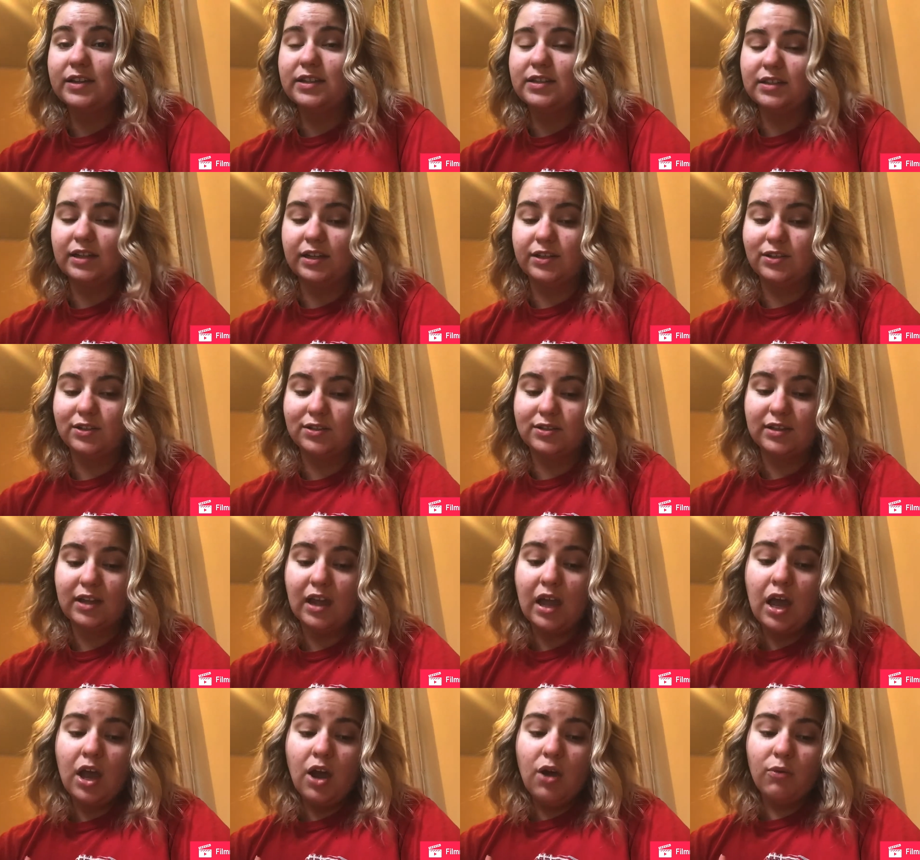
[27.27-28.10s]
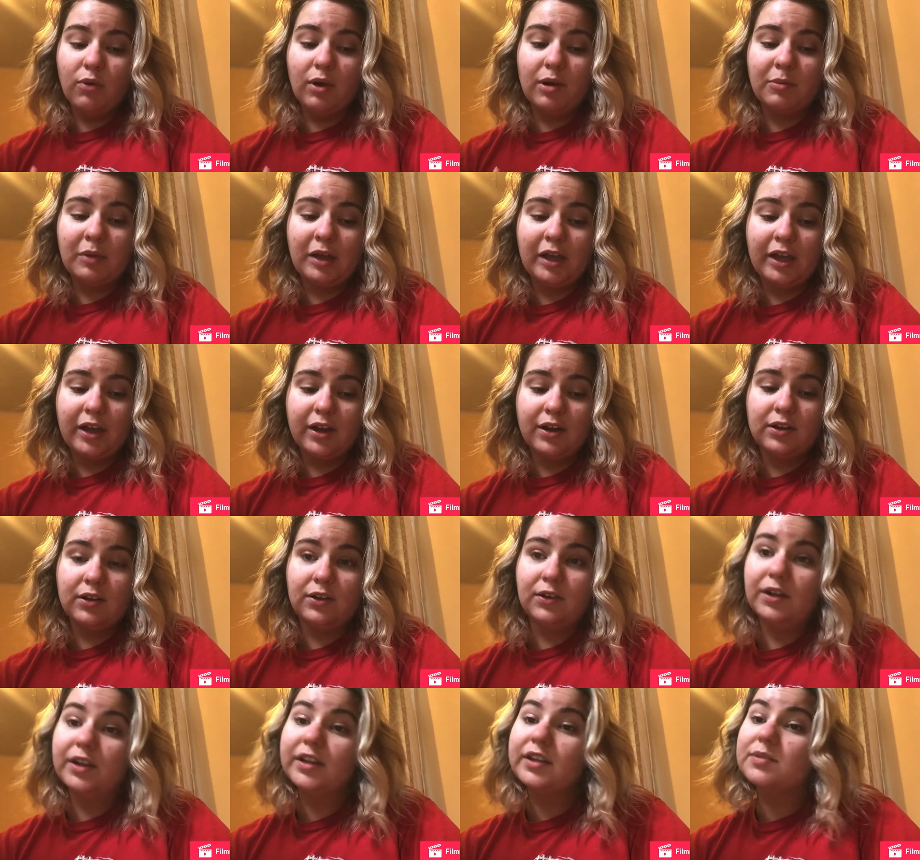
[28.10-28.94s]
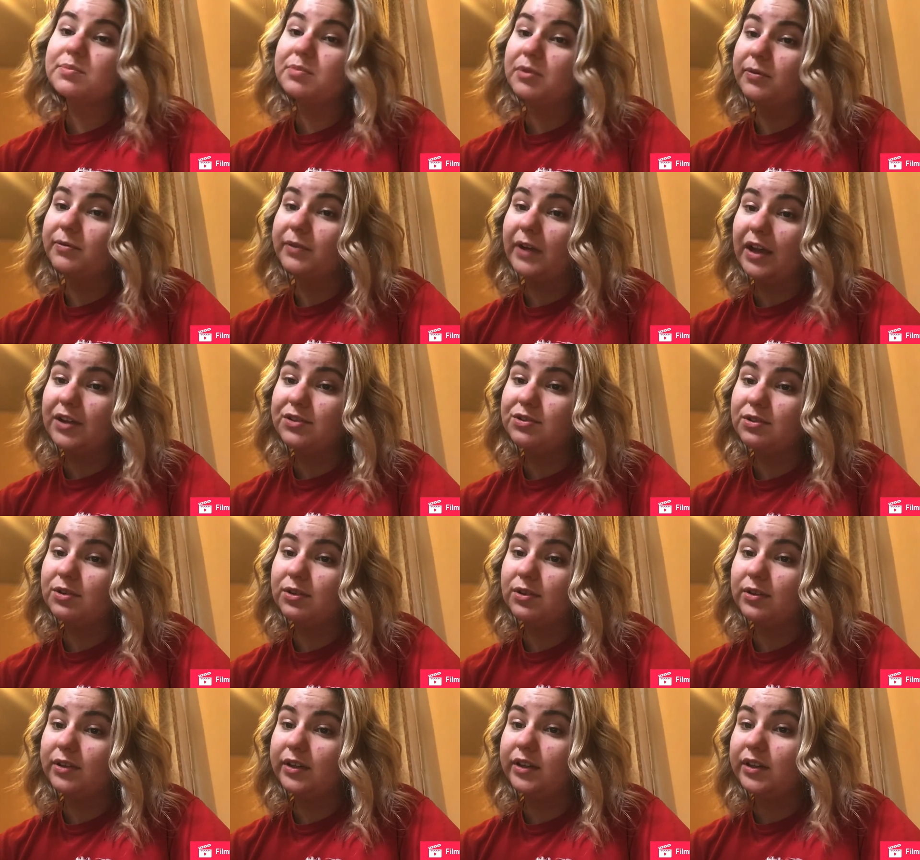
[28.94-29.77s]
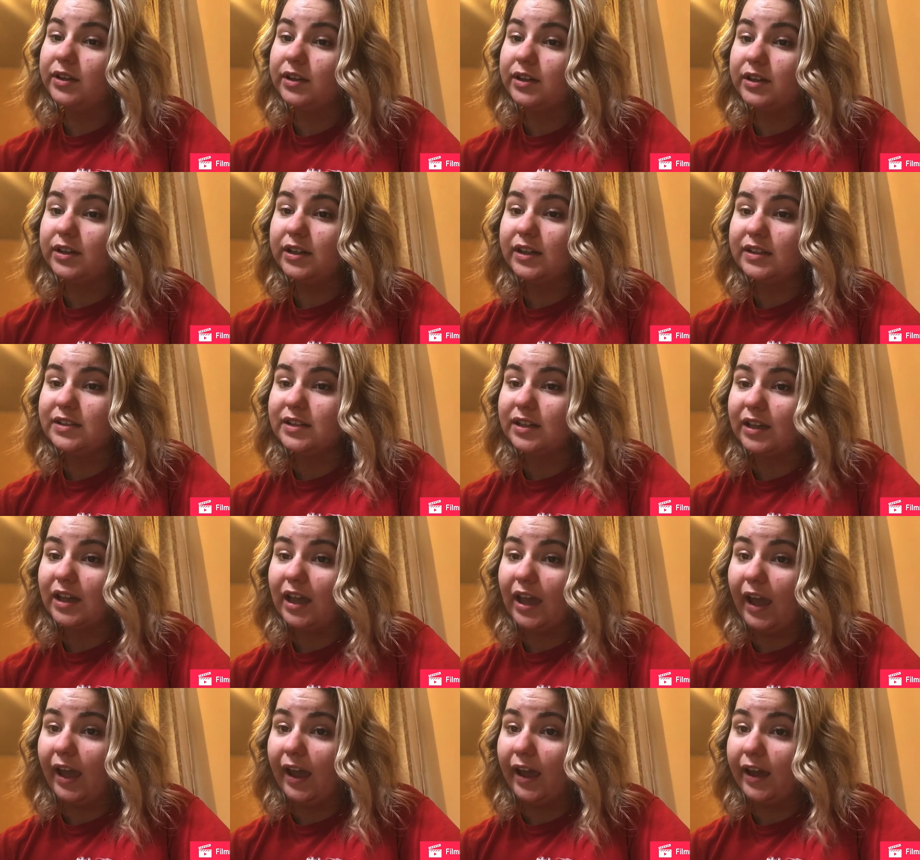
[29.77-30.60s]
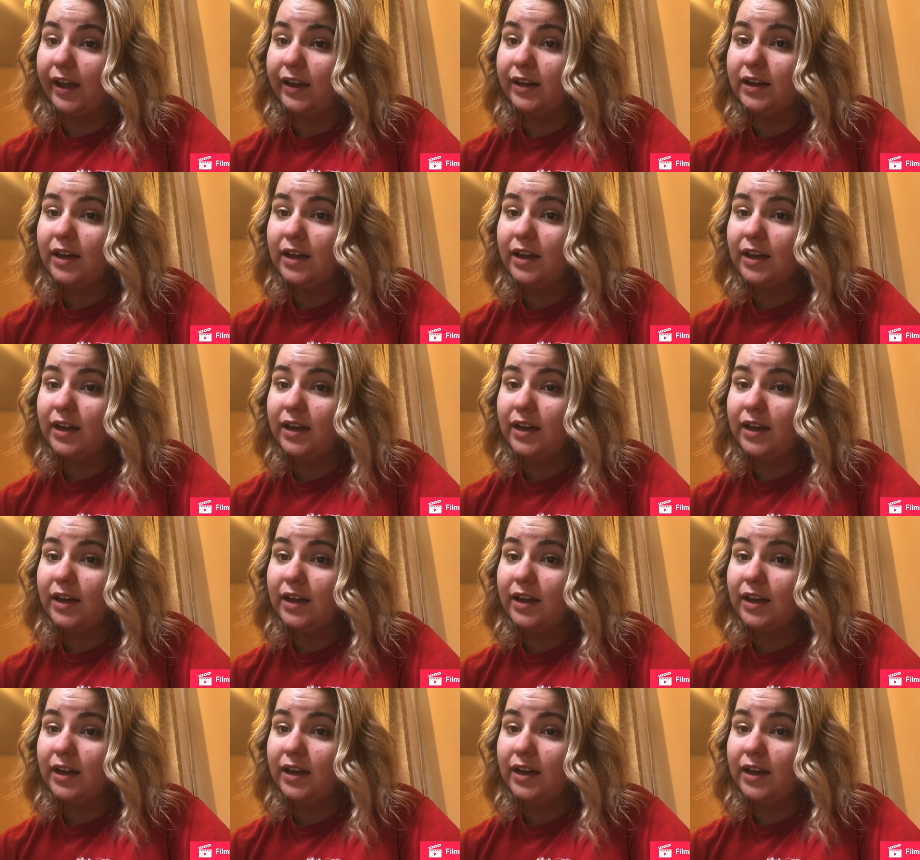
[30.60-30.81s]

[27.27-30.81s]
I just want my hair to look as professional and good as it can.